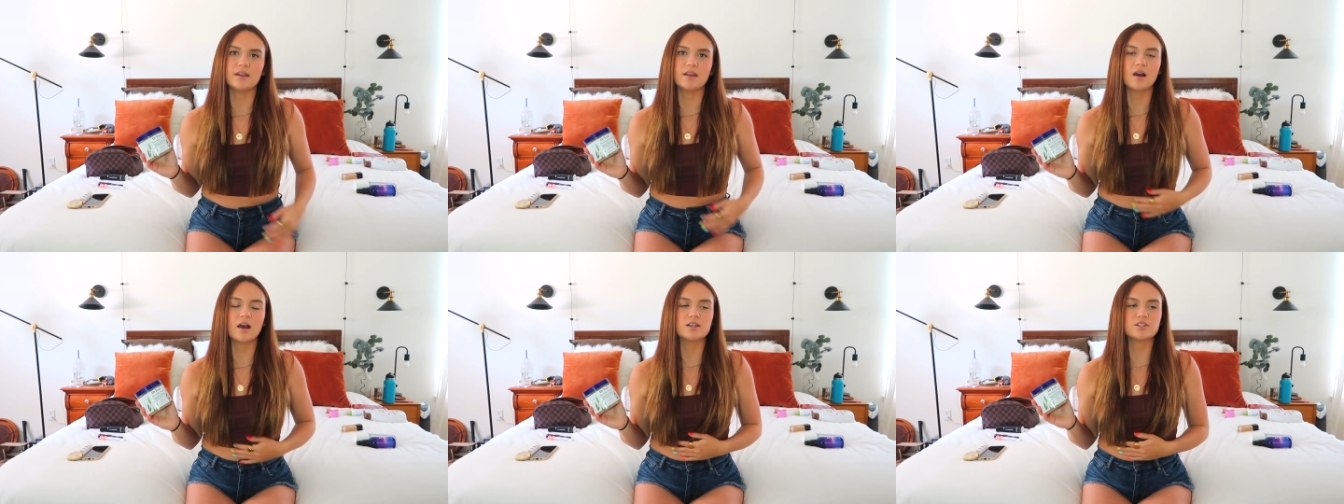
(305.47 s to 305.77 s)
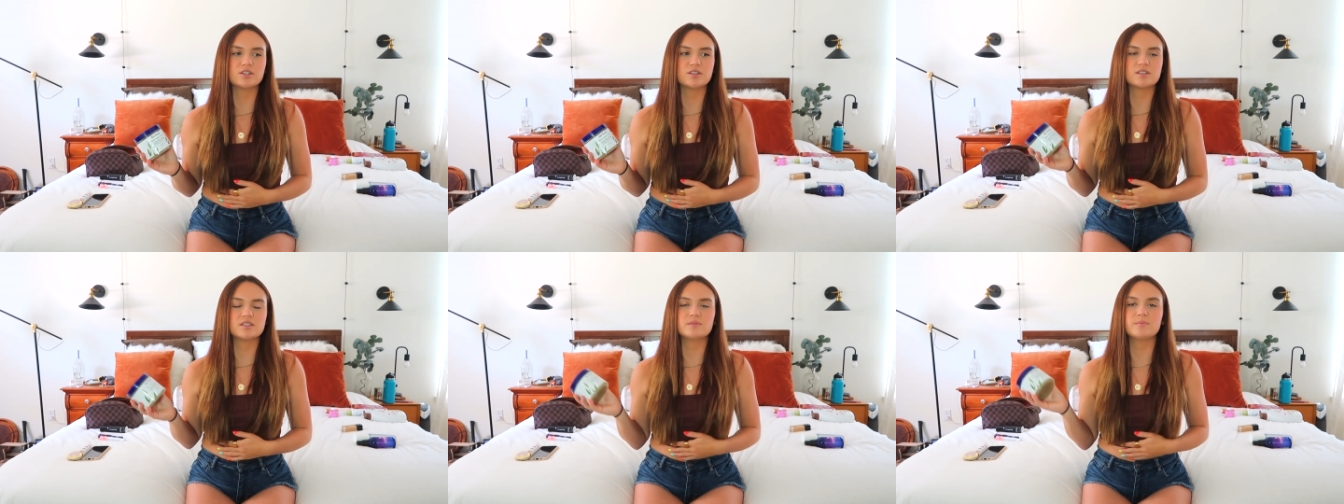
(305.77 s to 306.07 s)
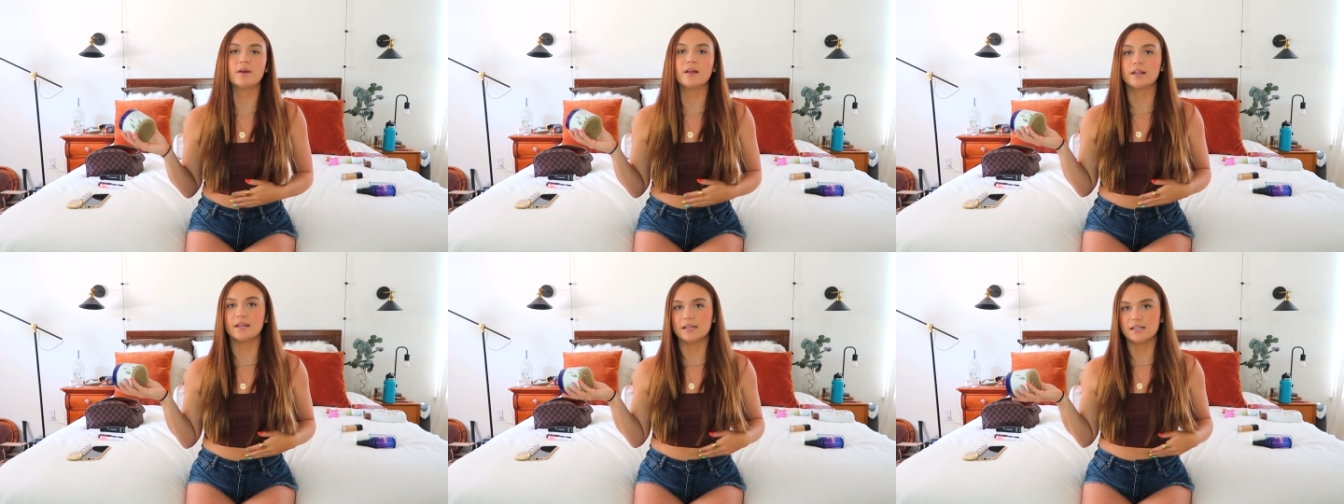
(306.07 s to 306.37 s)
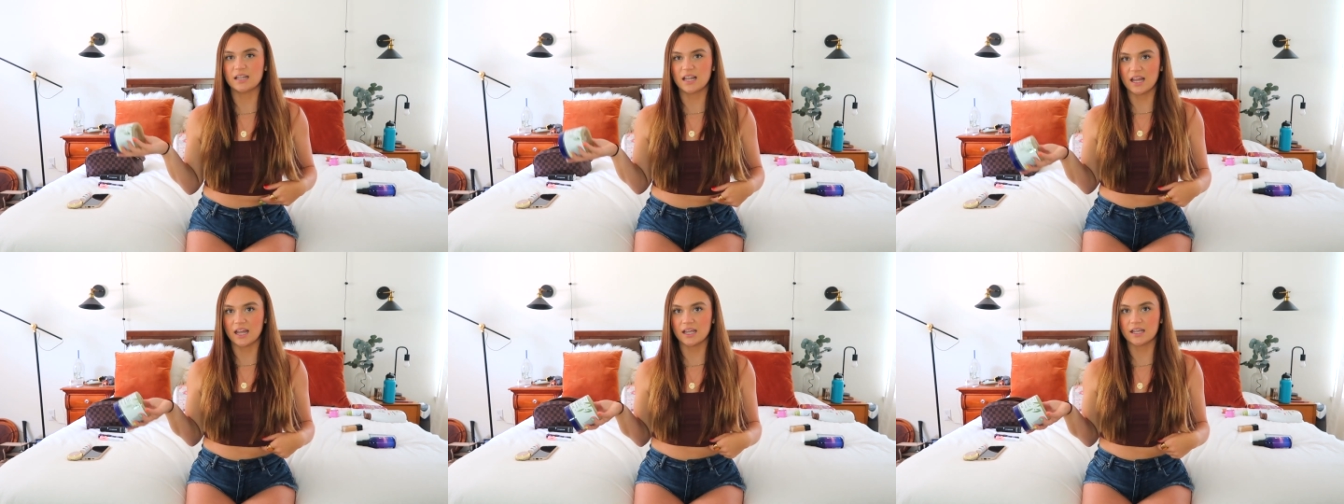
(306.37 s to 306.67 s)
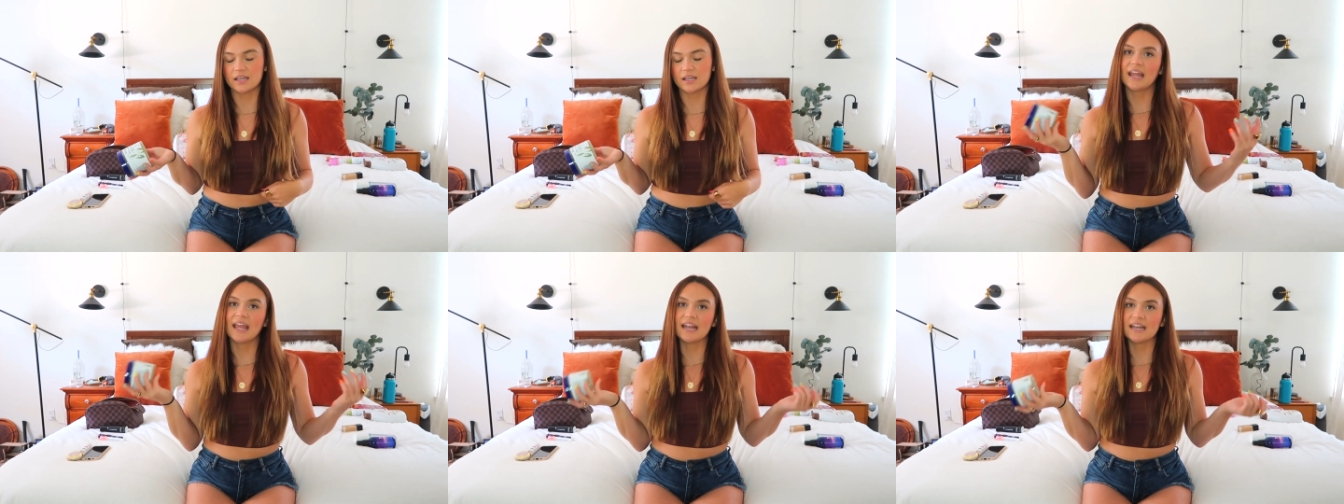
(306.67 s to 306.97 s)
not just smelling
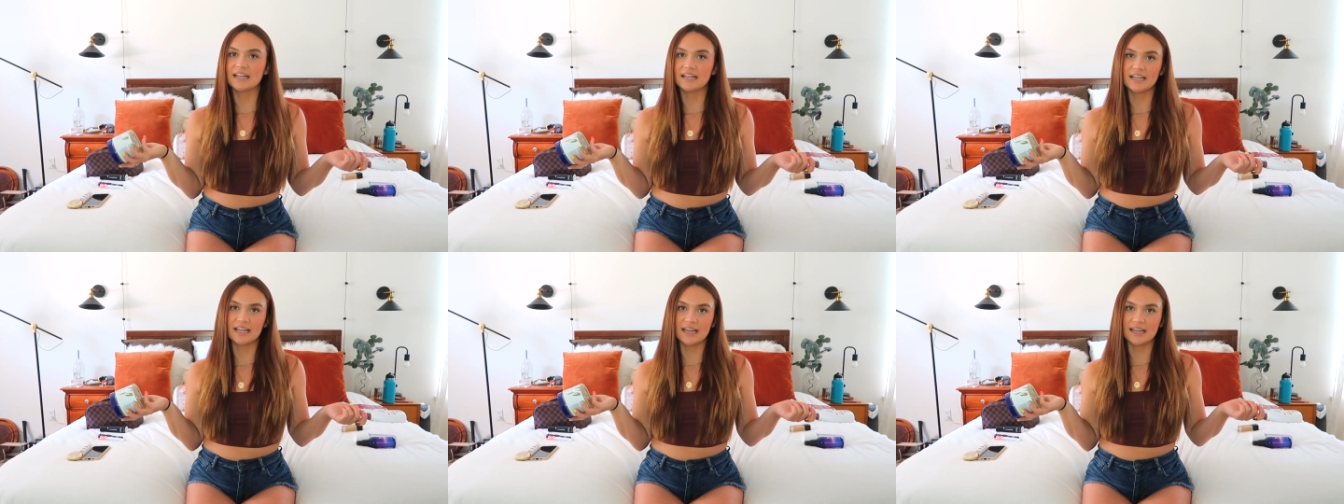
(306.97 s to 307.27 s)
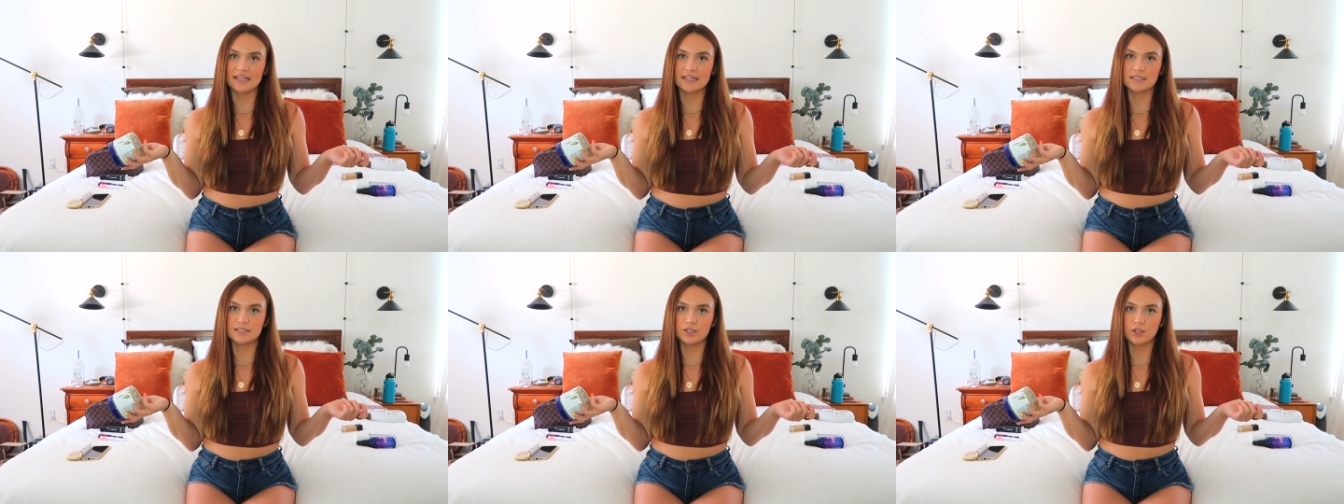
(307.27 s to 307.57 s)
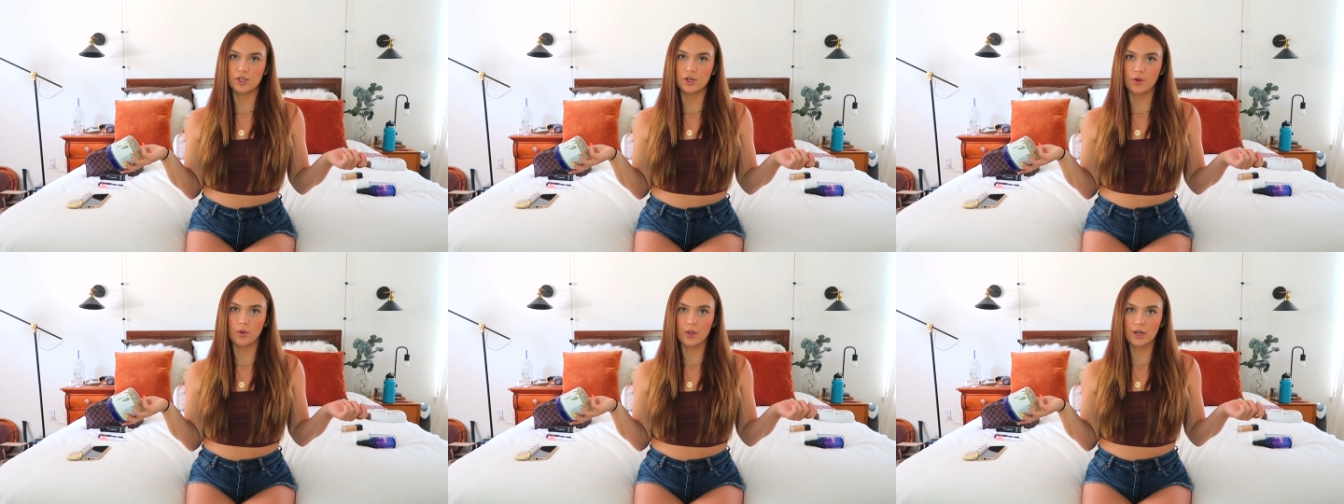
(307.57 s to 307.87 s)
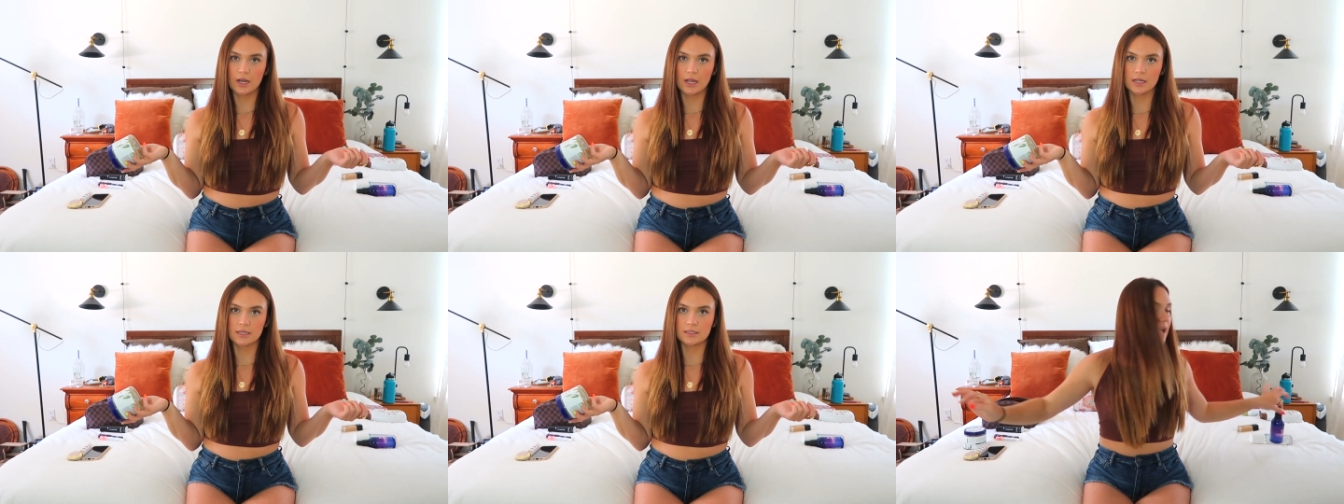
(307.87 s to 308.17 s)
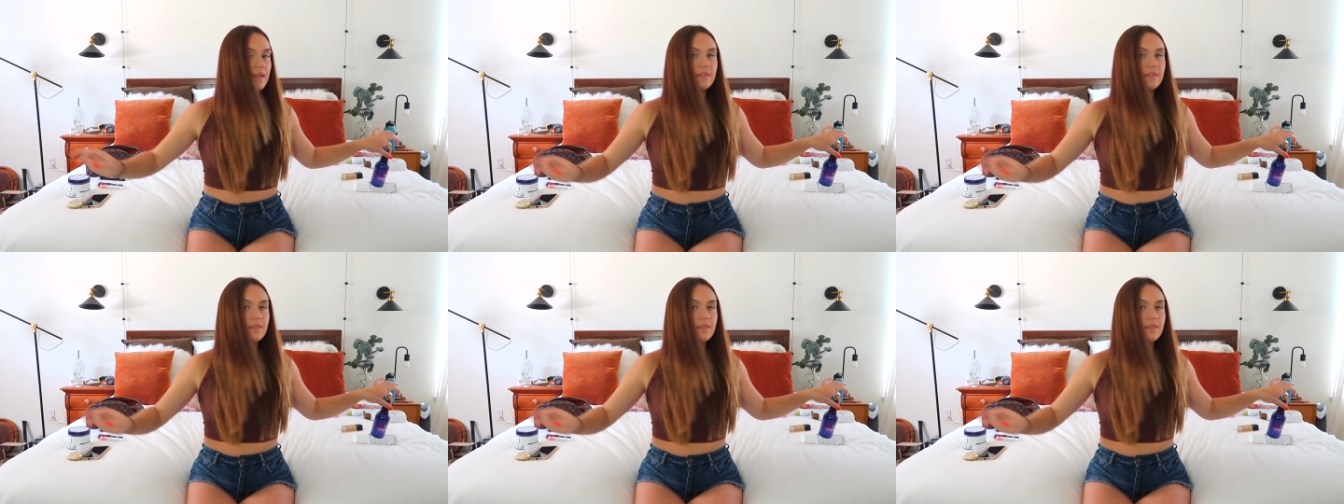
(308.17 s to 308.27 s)
like dandelions and coconut.